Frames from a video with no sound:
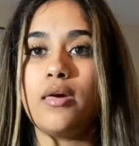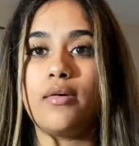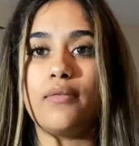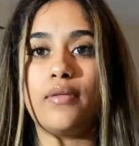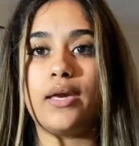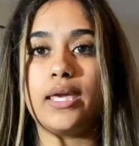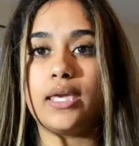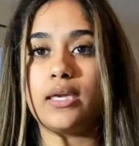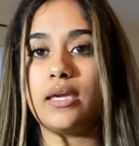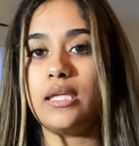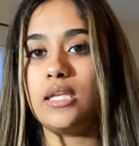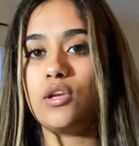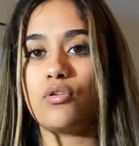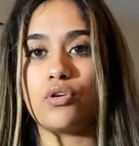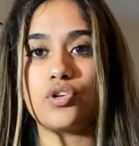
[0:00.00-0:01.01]
like any
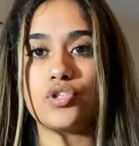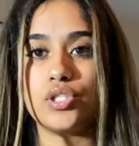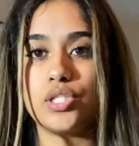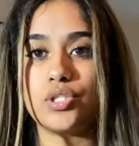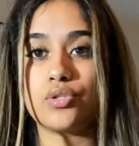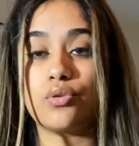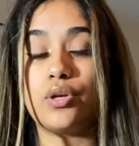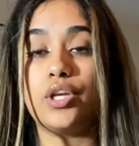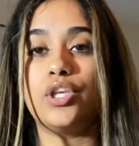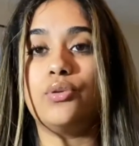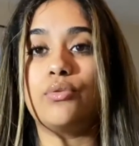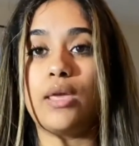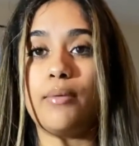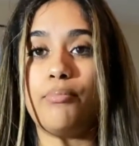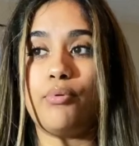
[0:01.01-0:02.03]
grocery store, you
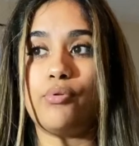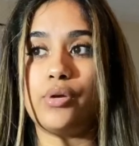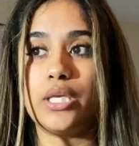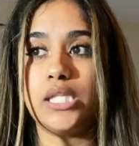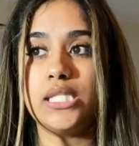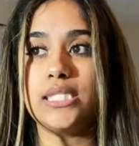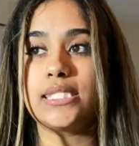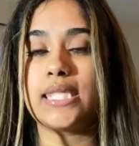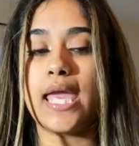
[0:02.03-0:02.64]
get points,